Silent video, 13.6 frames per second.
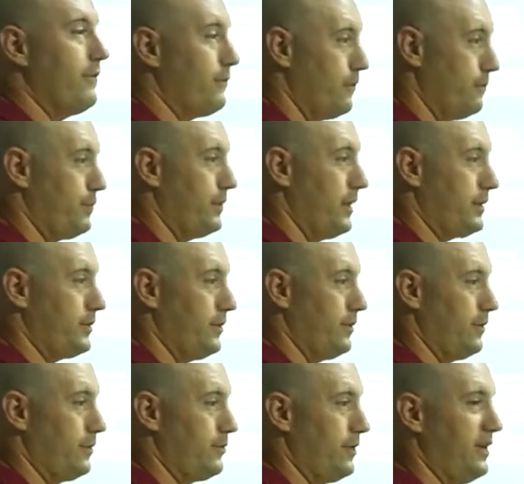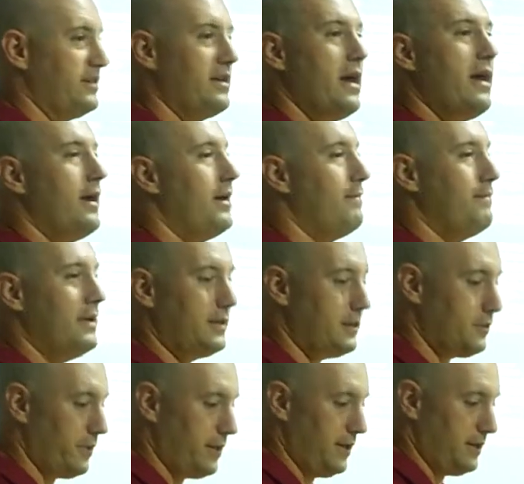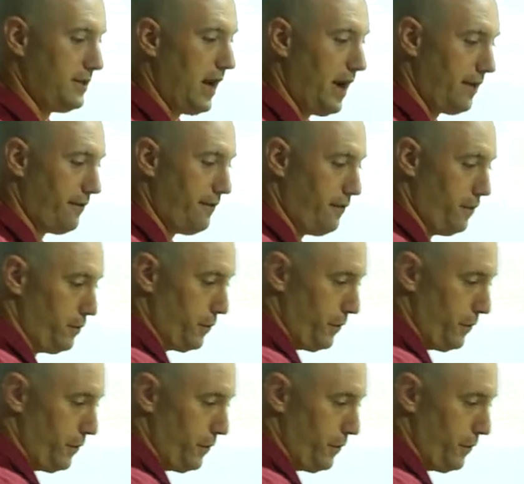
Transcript: fruit production on trees. It messes with the entire food